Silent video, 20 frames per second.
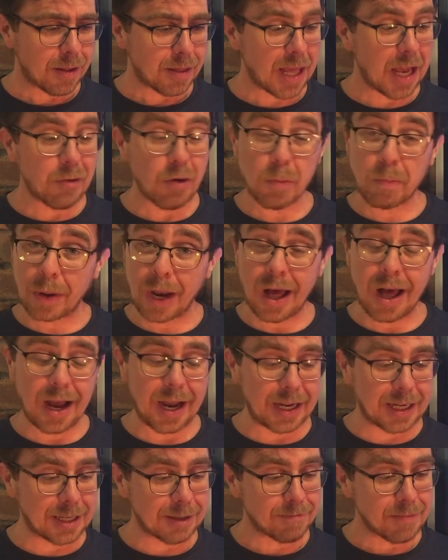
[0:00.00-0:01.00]
They
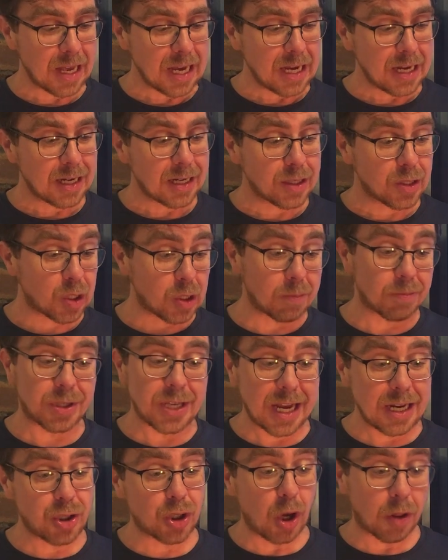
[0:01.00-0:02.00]
replied, 'Some
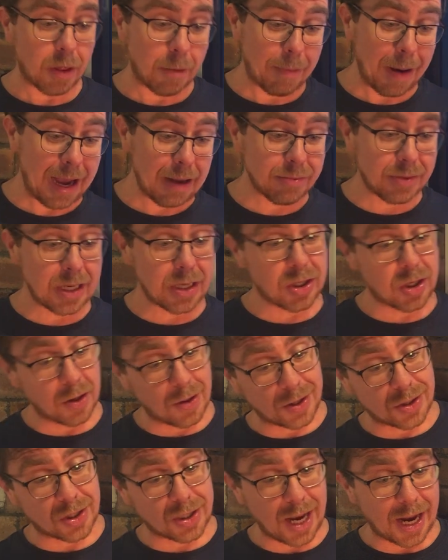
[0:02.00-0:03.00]
say John the Baptist,
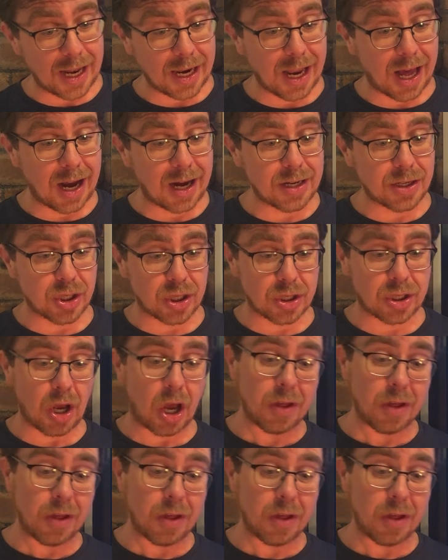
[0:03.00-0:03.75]
others say Elijah,